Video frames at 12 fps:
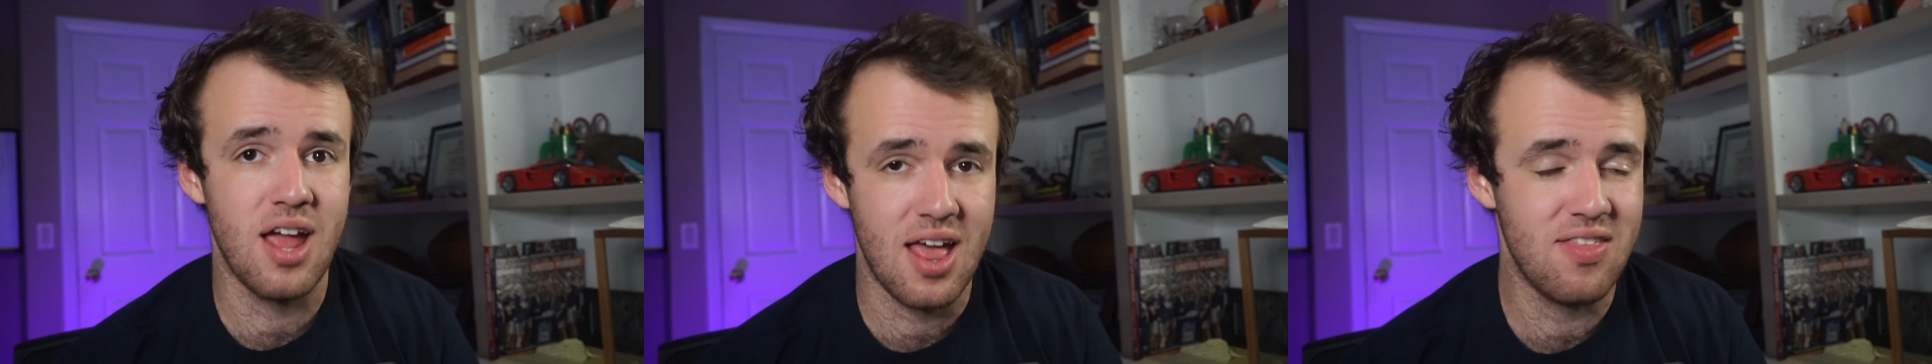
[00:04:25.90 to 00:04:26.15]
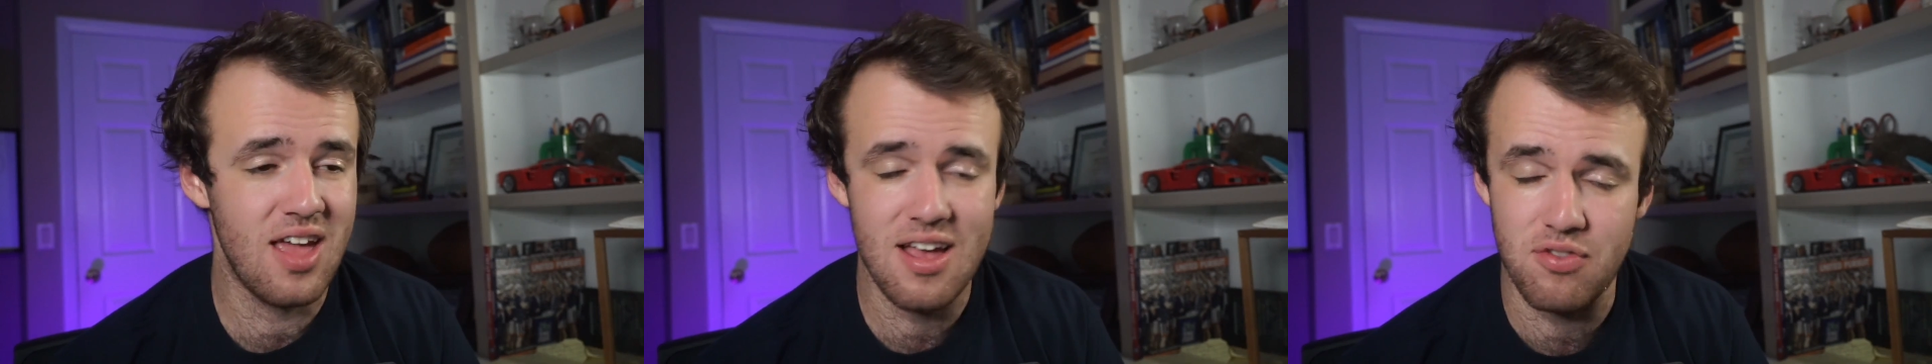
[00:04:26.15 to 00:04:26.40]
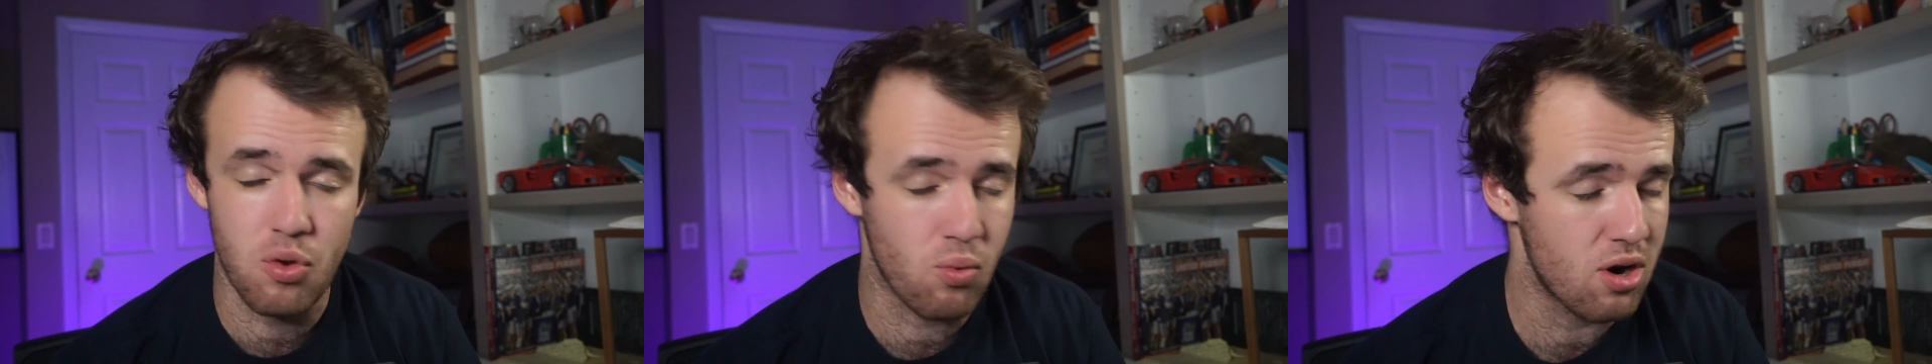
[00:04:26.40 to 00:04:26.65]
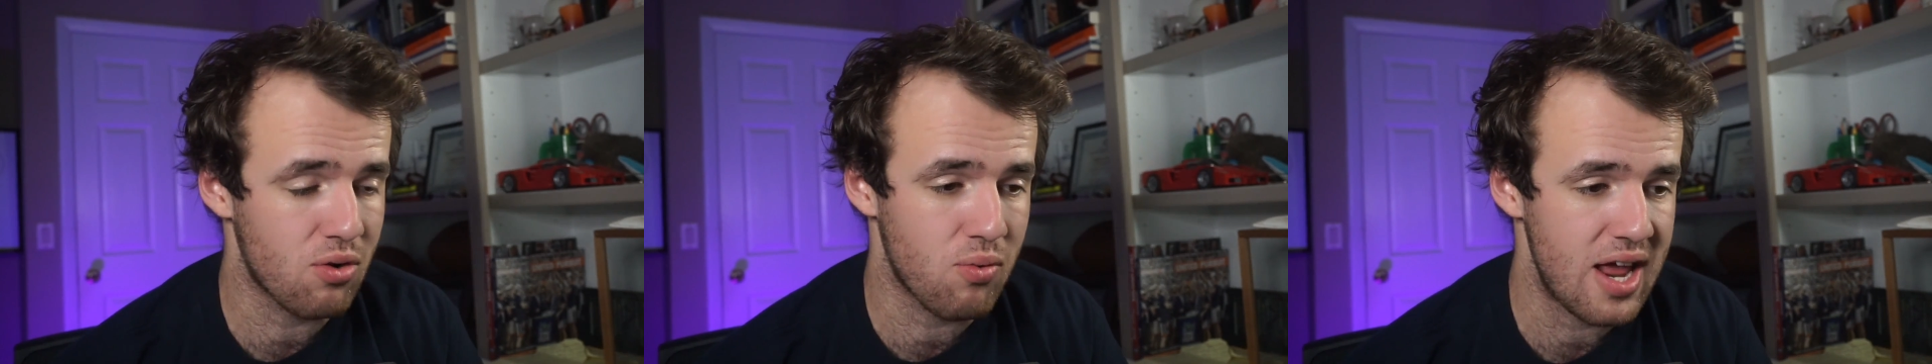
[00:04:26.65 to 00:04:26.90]
They have the
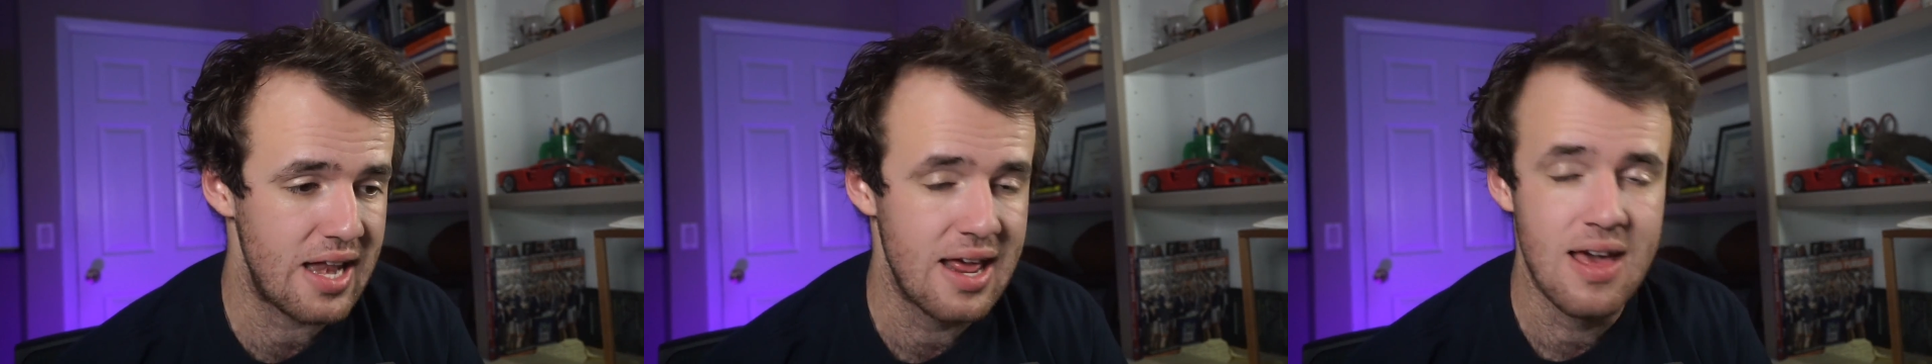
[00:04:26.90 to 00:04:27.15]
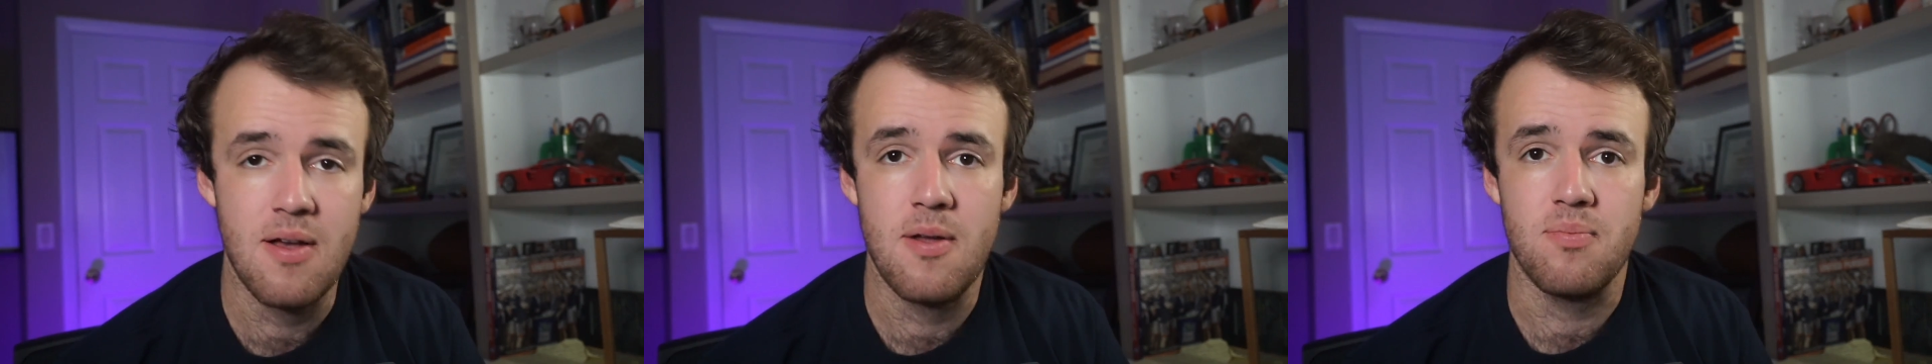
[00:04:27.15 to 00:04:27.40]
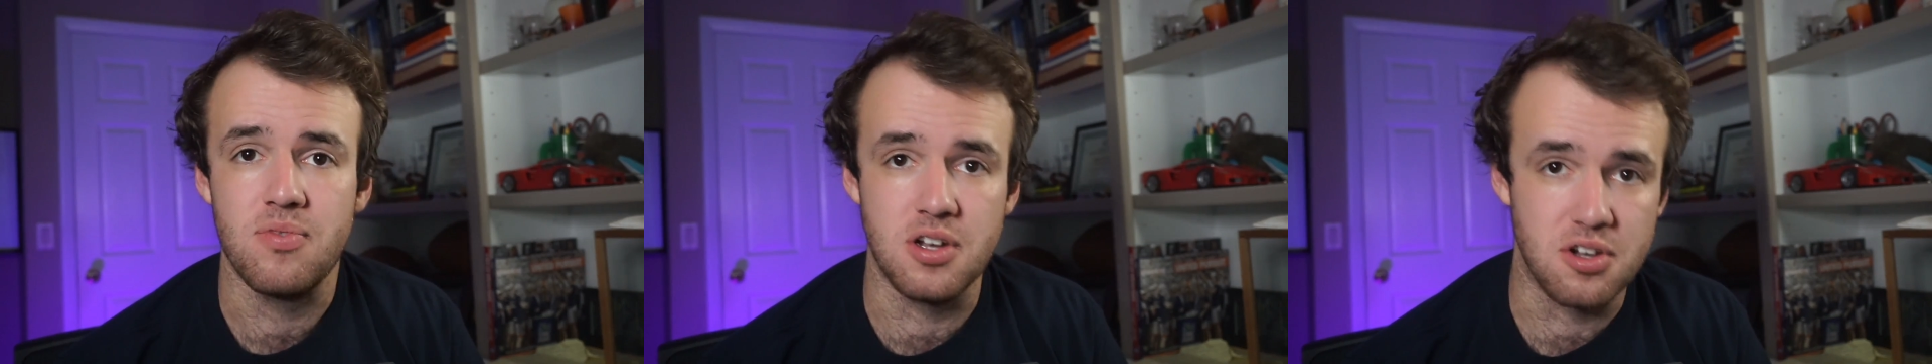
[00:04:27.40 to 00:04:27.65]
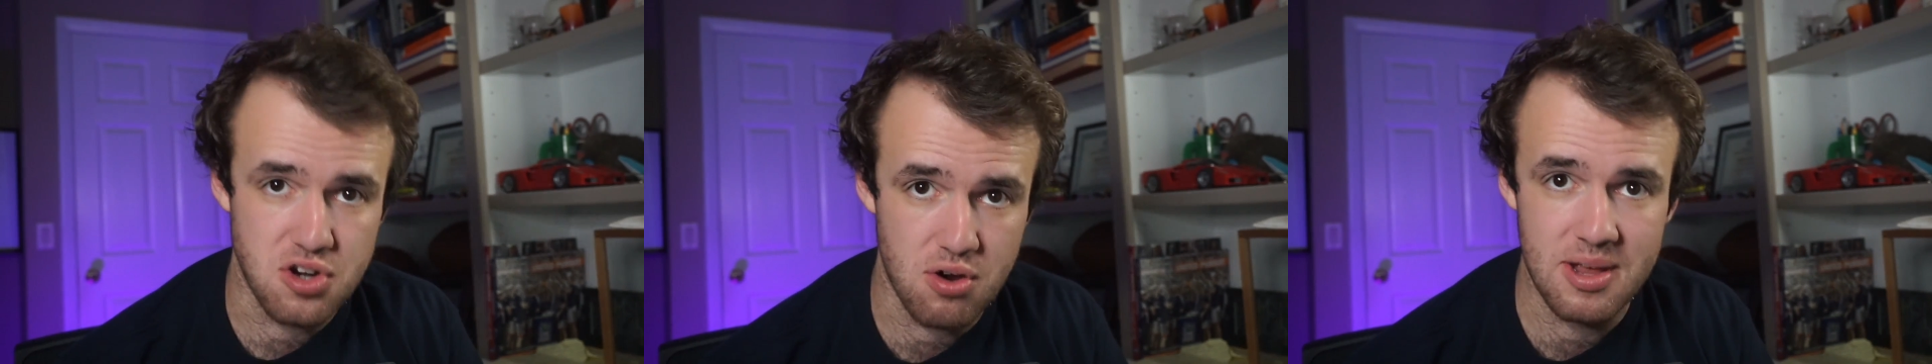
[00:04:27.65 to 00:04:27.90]
work rate, the
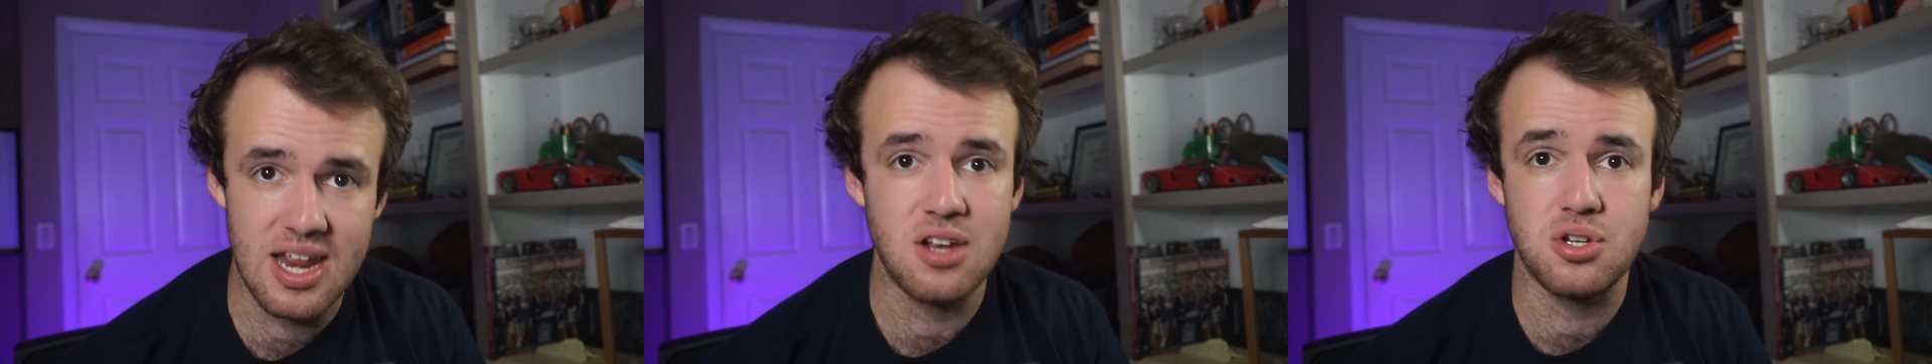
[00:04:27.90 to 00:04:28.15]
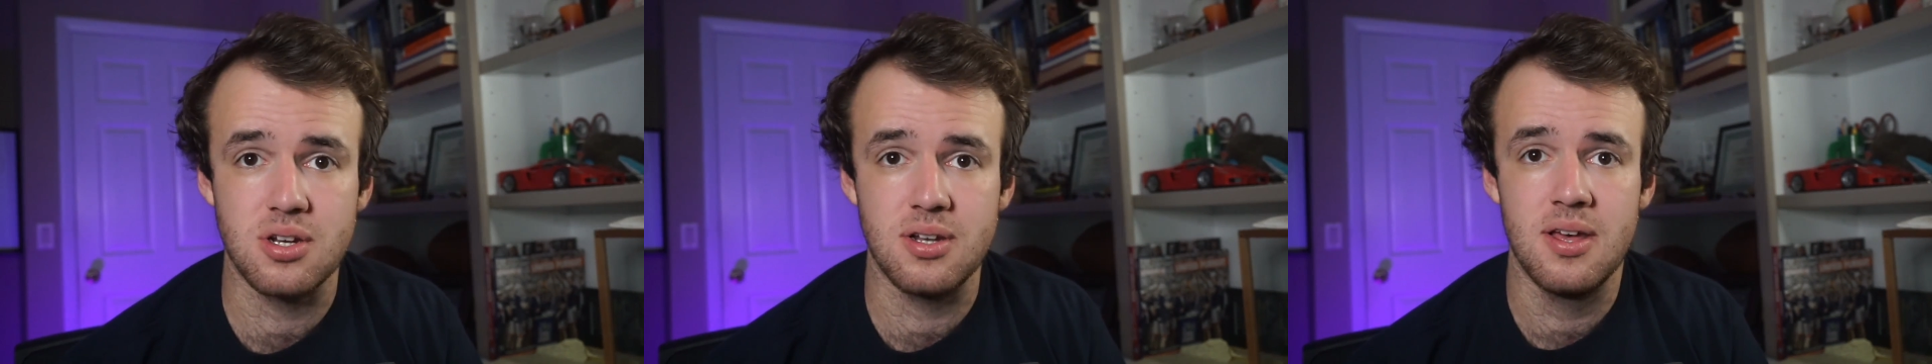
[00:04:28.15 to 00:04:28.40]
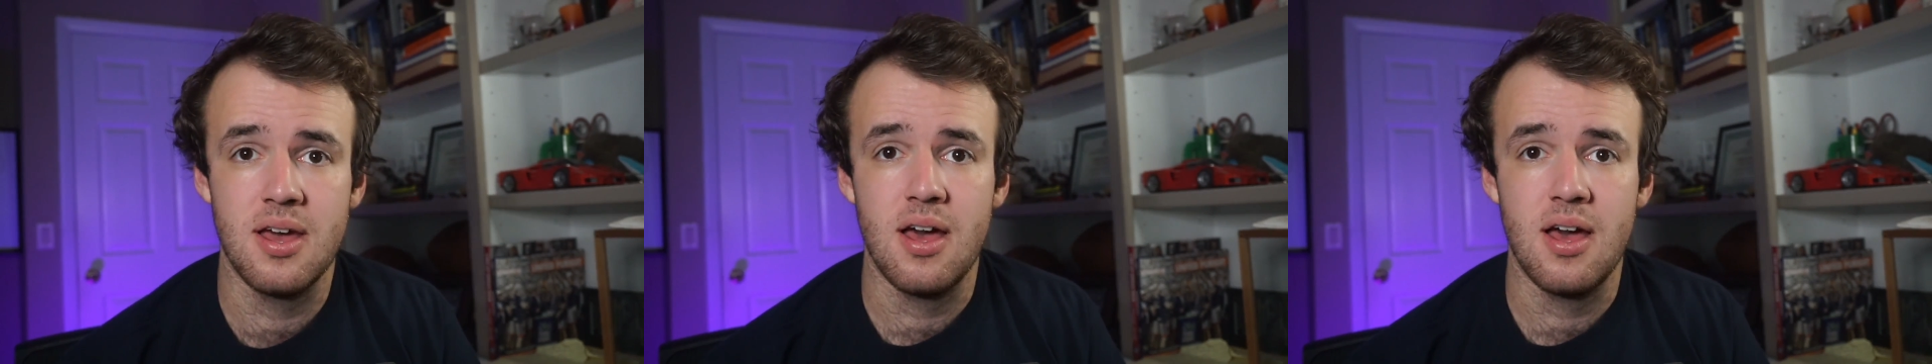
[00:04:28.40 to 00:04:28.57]
determination,